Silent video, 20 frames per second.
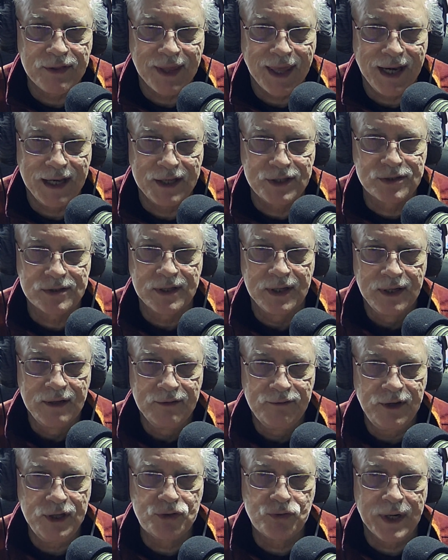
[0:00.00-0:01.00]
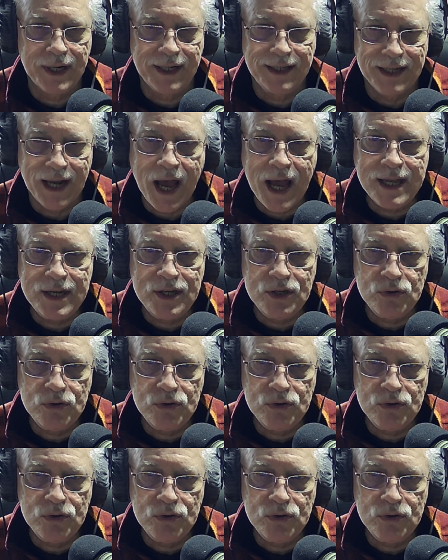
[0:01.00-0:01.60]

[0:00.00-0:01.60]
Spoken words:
and it's featuring 9 new